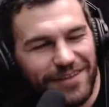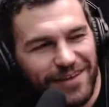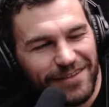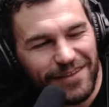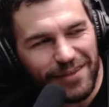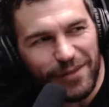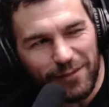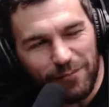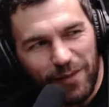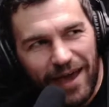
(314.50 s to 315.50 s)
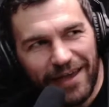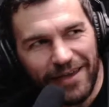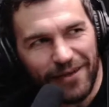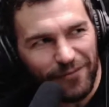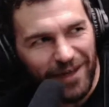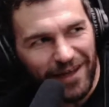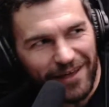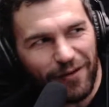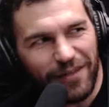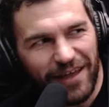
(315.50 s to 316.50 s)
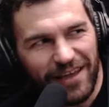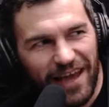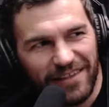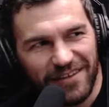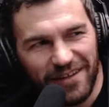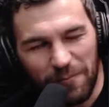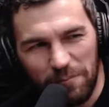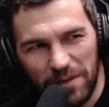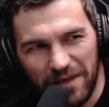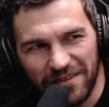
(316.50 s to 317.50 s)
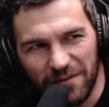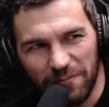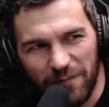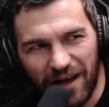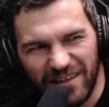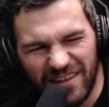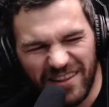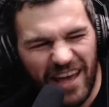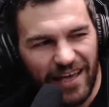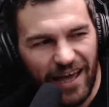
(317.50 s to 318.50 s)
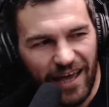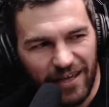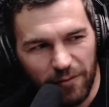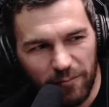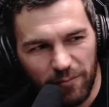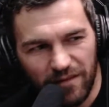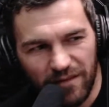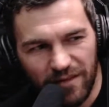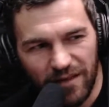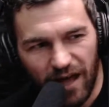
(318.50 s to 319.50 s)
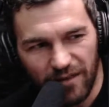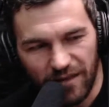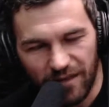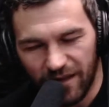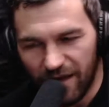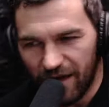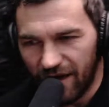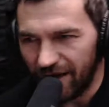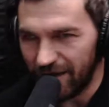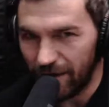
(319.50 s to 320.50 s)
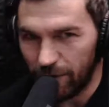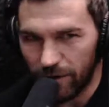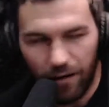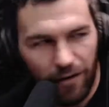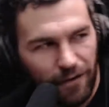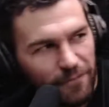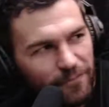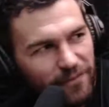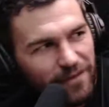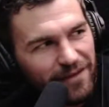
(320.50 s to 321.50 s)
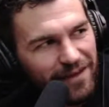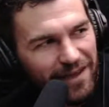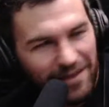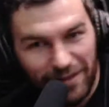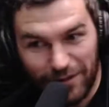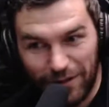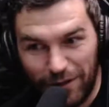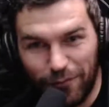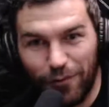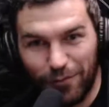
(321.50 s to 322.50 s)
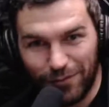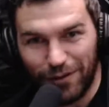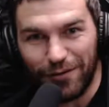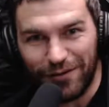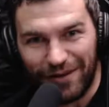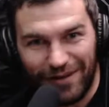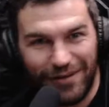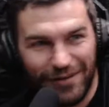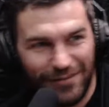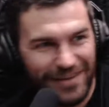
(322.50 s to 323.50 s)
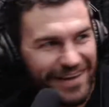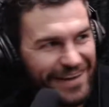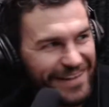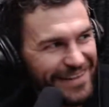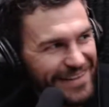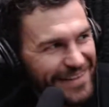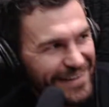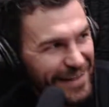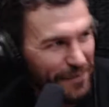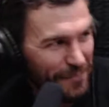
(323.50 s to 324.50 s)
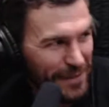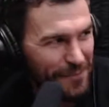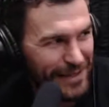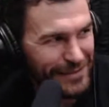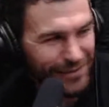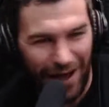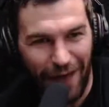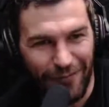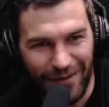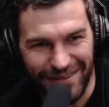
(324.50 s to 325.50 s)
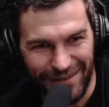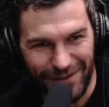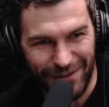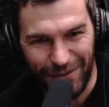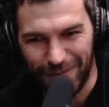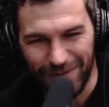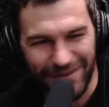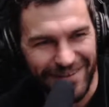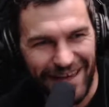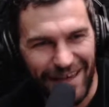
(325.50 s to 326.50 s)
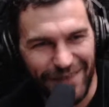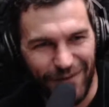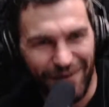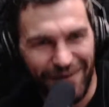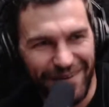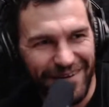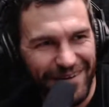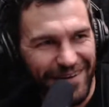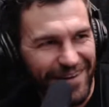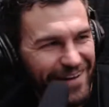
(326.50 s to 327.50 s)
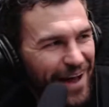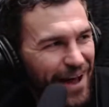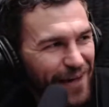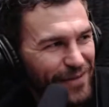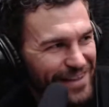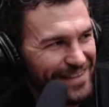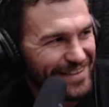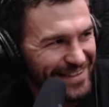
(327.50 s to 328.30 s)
think back of like, oh, that guy's gonna be somebody, and that guy ain't gonna be nothing, and here we are, and you see who's who. You know what I'm saying? Like me and Mitchell, obviously super successful, obvious.